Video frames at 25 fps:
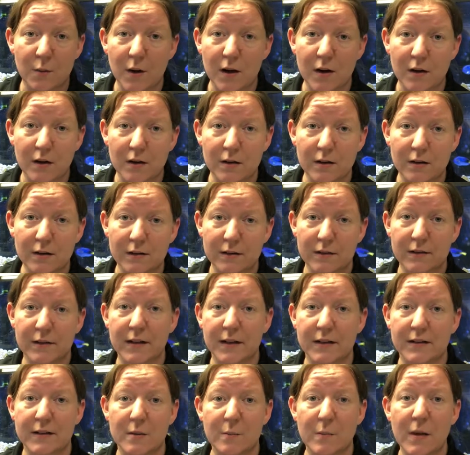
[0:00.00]
water
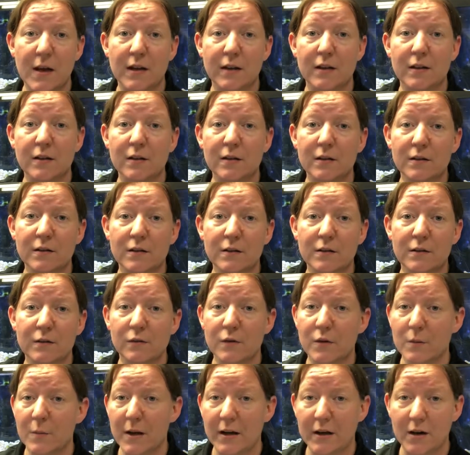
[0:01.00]
that they make.
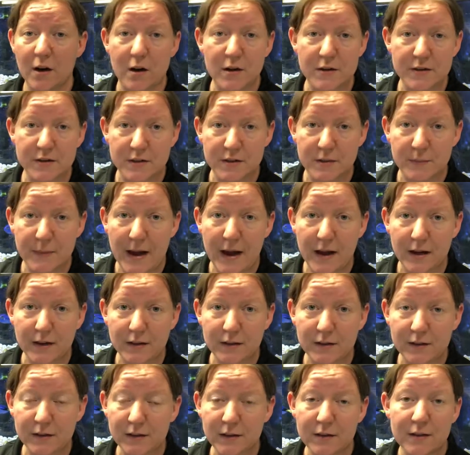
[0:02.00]
We make ours in the back.
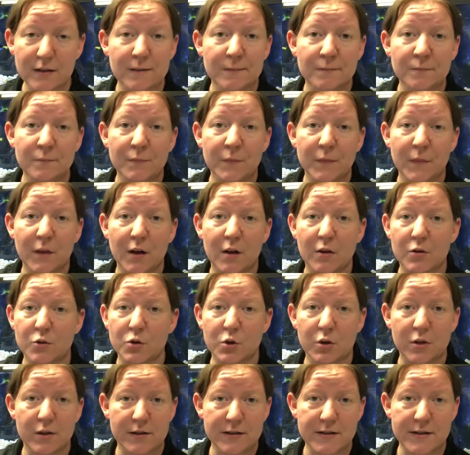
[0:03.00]
I'll
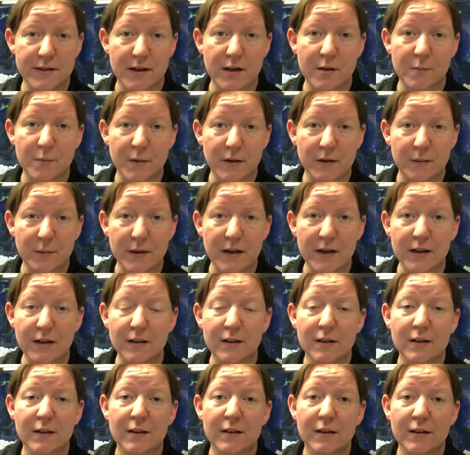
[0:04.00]
show you the setup in a minute.
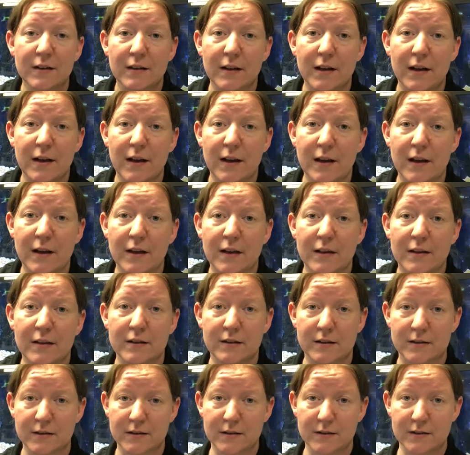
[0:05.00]

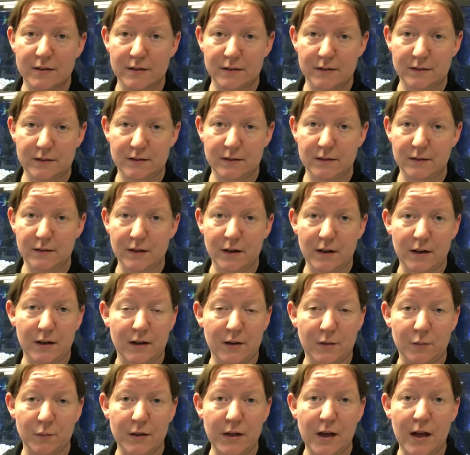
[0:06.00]
And
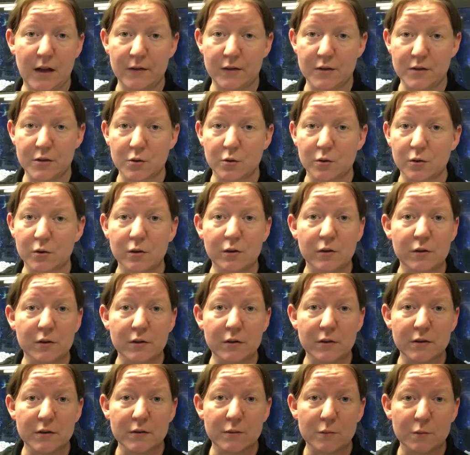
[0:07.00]
we have this
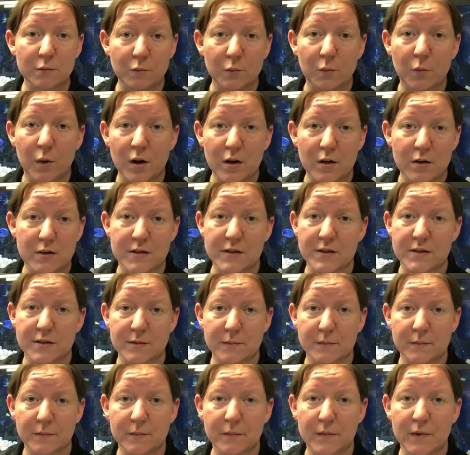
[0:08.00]
whole water
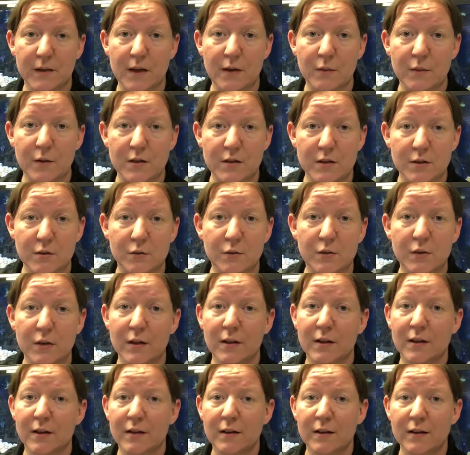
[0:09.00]
system that we do
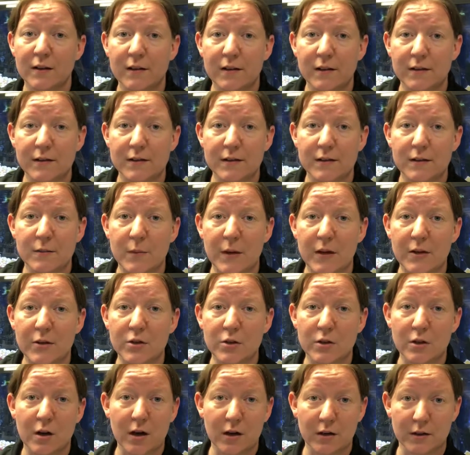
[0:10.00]
to make
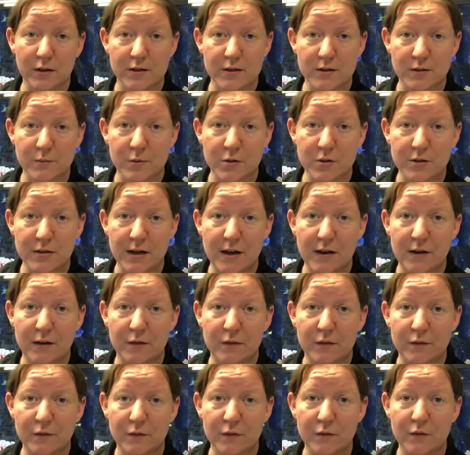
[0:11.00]
sure our customers
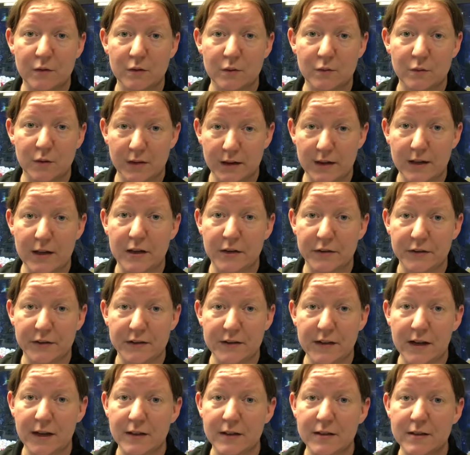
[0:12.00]
have really healthy
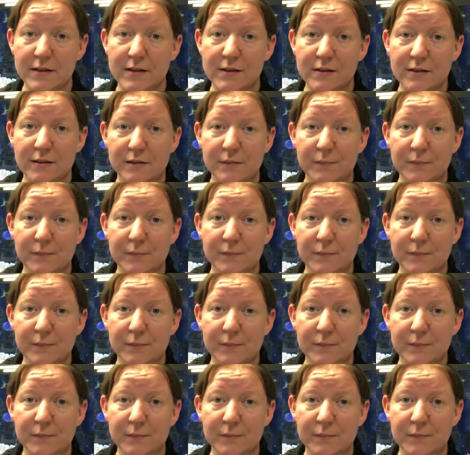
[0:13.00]
tanks.